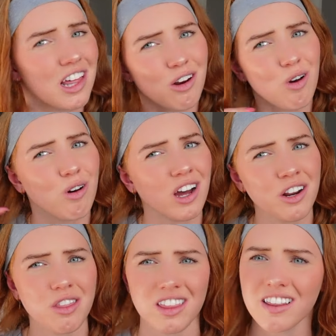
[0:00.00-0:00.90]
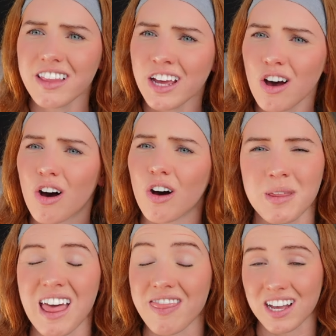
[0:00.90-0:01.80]
they're not. I don't think they are. But
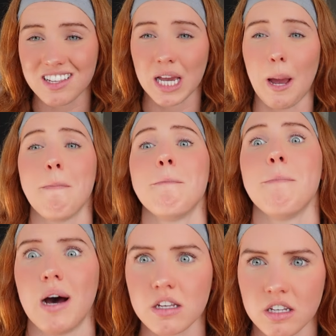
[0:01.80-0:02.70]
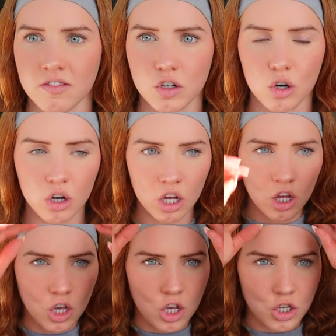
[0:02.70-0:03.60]
then that's like a massive dog.
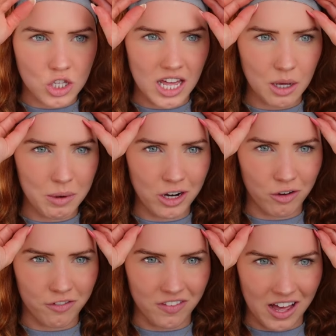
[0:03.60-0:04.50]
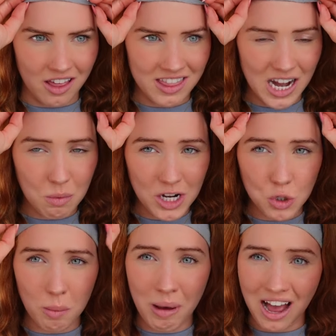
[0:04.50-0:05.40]
So then it went off that. Then it went
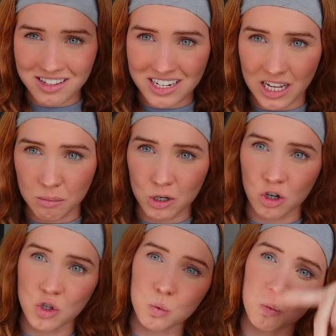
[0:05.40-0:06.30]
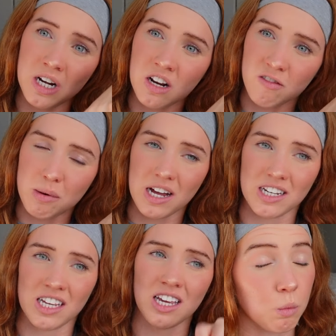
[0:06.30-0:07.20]
to a Patterdale because we love
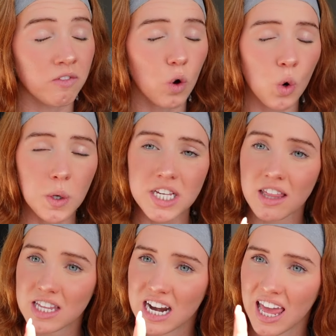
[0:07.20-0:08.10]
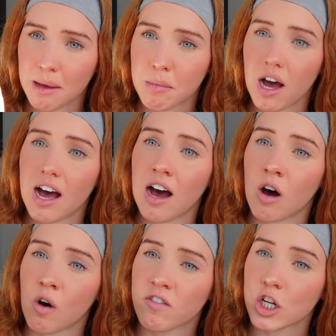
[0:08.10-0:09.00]
Paddy. We've always had the name
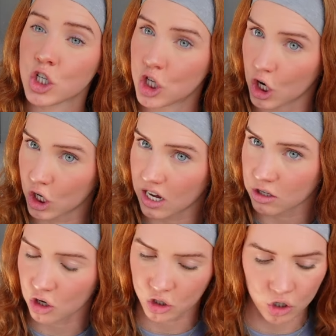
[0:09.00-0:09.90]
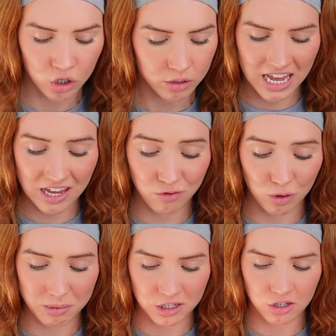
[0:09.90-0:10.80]
of Doug as our dog. Dave
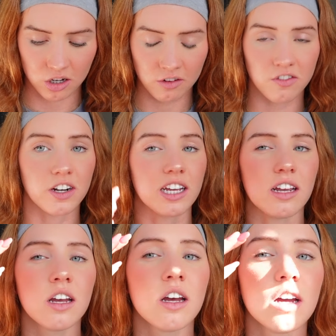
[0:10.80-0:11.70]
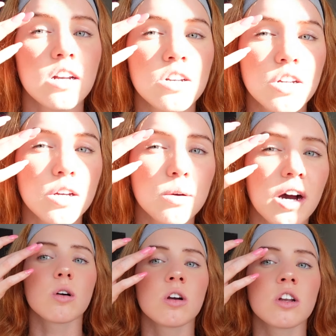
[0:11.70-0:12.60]
would be so funny to
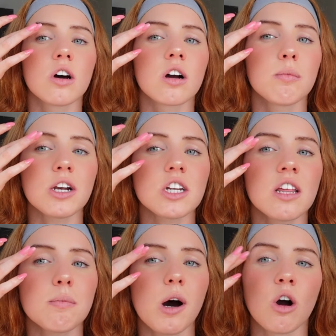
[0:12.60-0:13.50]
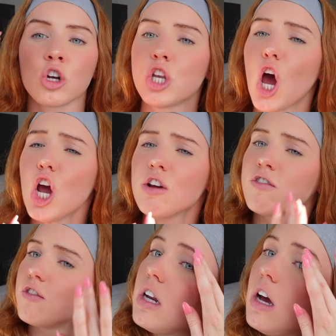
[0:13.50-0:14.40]
call a dog. Imagine in the park,
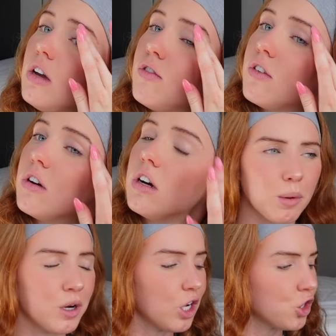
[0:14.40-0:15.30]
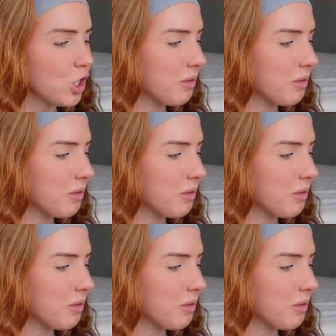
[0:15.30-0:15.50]
Dave, Dave. But we know too